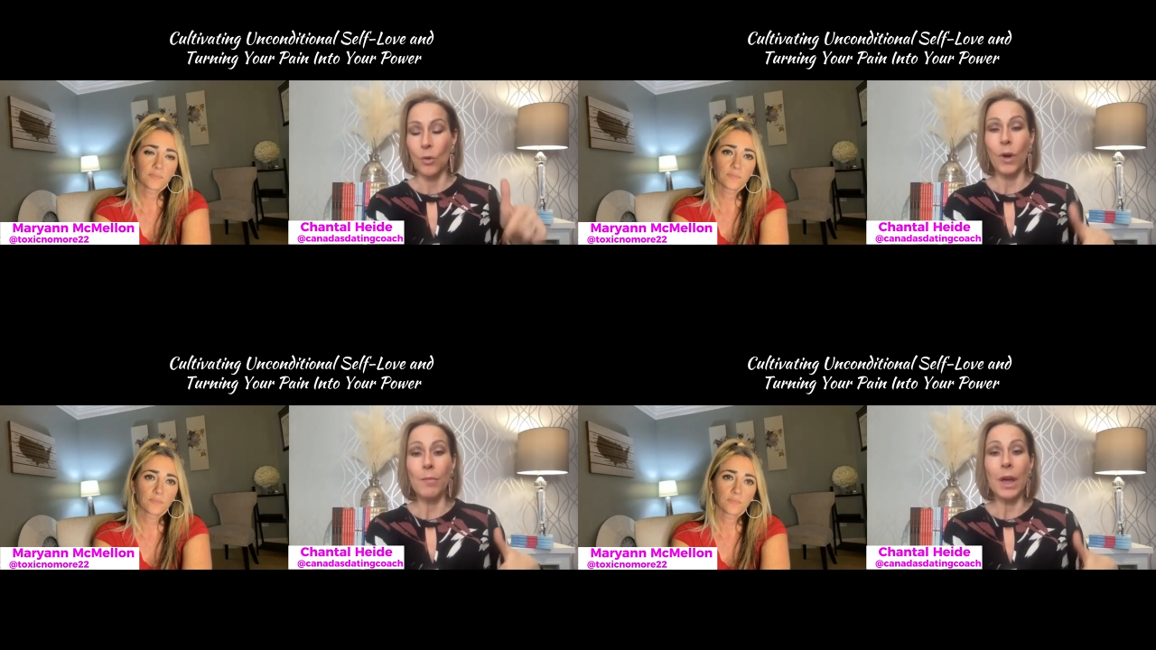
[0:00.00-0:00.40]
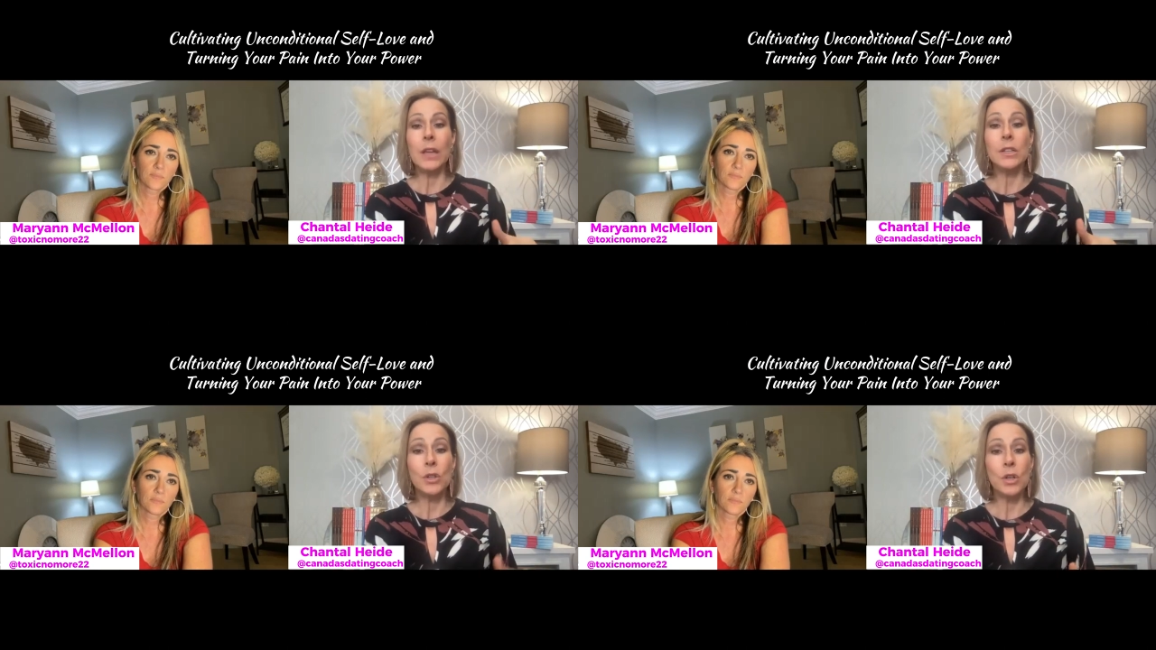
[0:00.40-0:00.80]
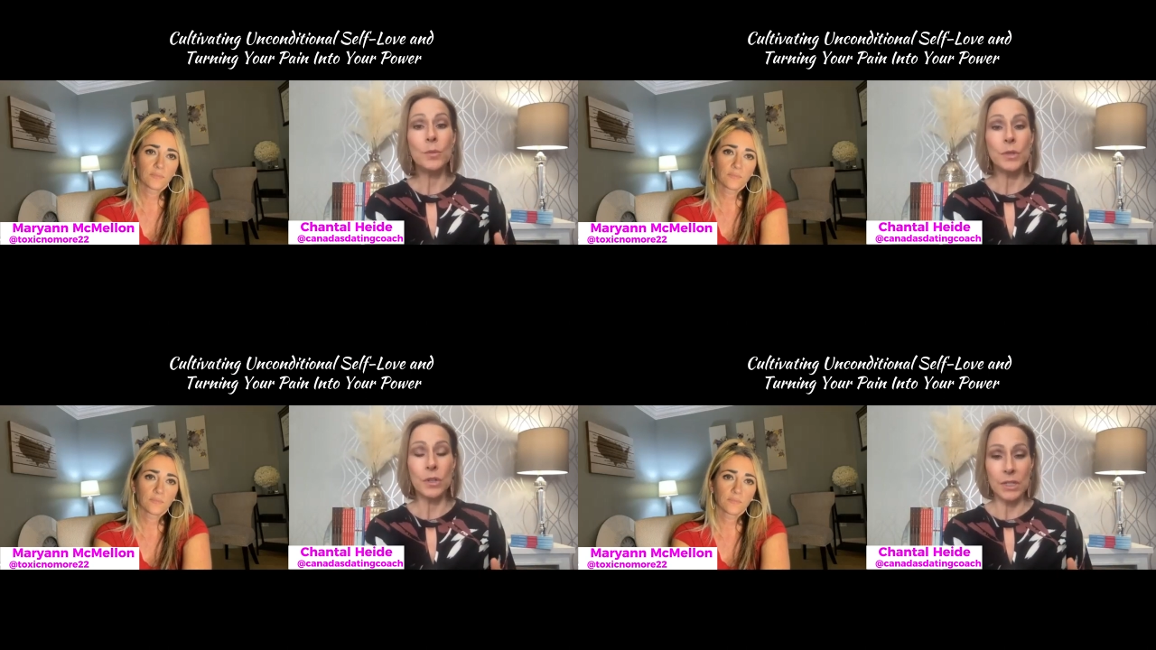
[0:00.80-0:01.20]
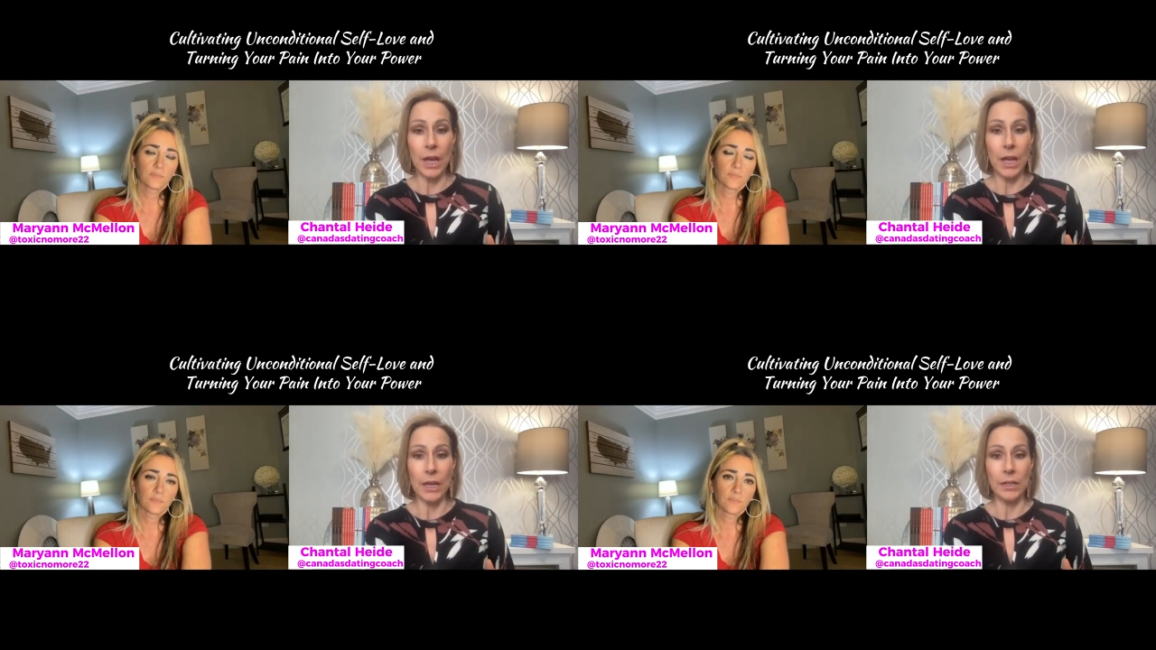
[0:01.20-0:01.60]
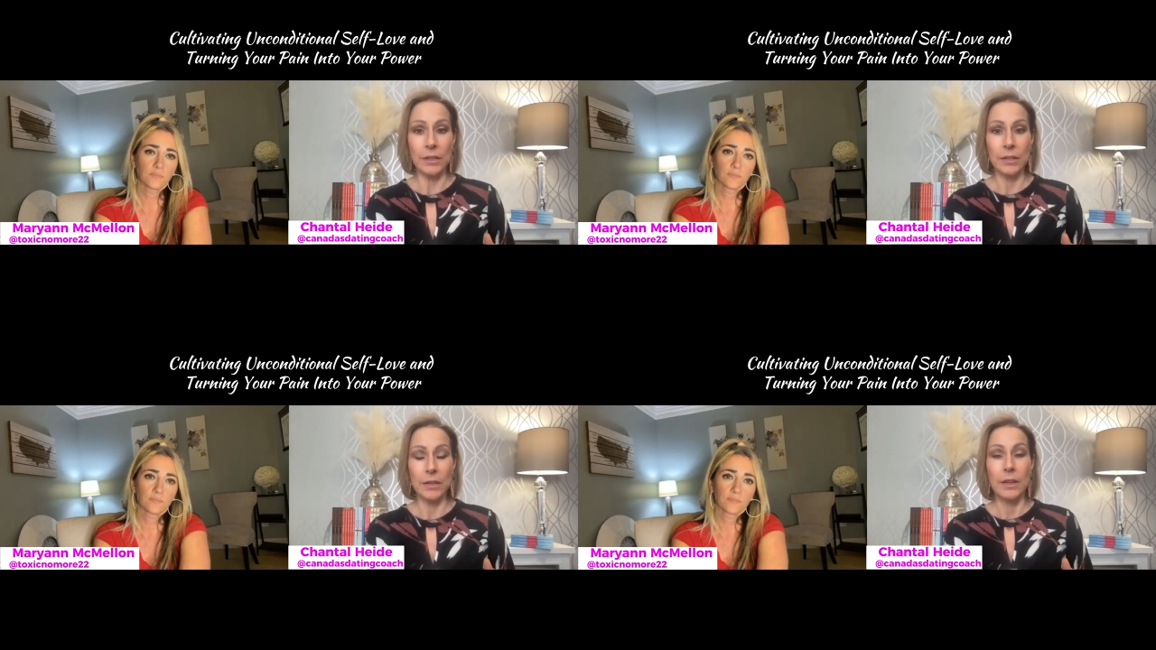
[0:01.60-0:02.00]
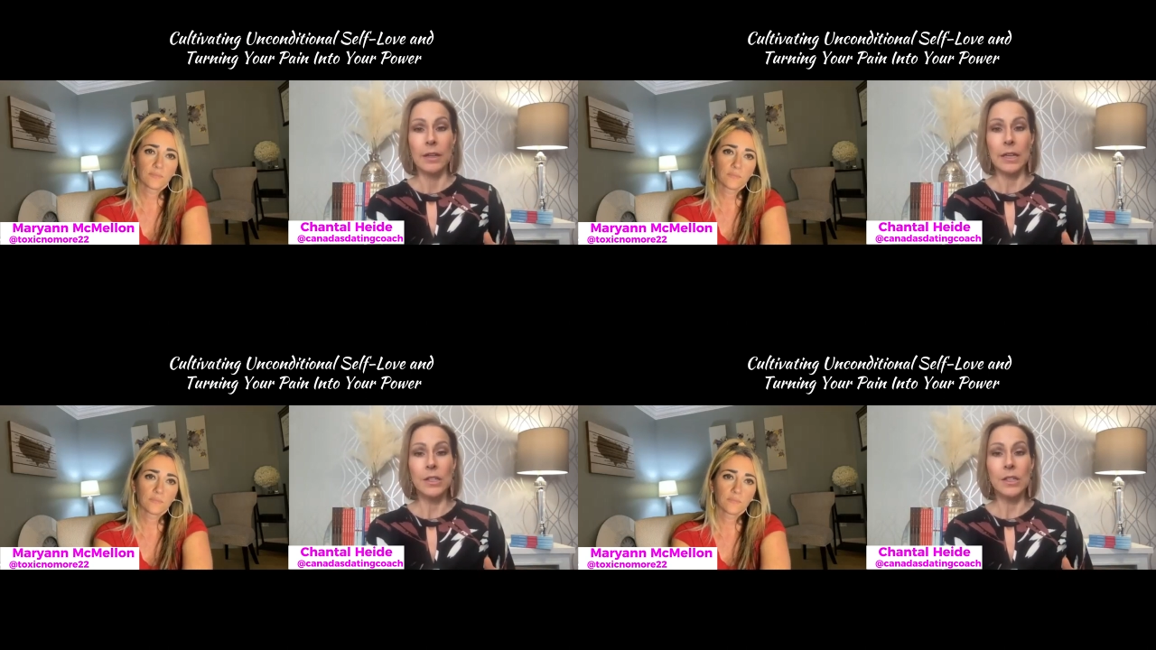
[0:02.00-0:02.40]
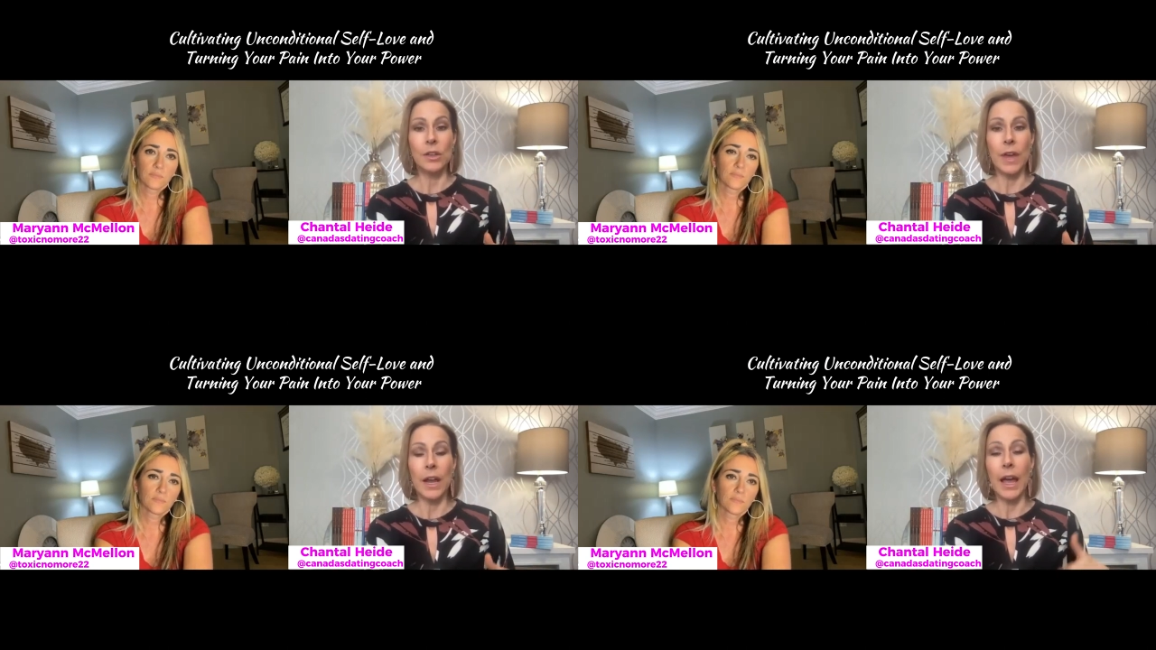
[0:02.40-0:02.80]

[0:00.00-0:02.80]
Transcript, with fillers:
Speaker 1: why my tubes are tied is so that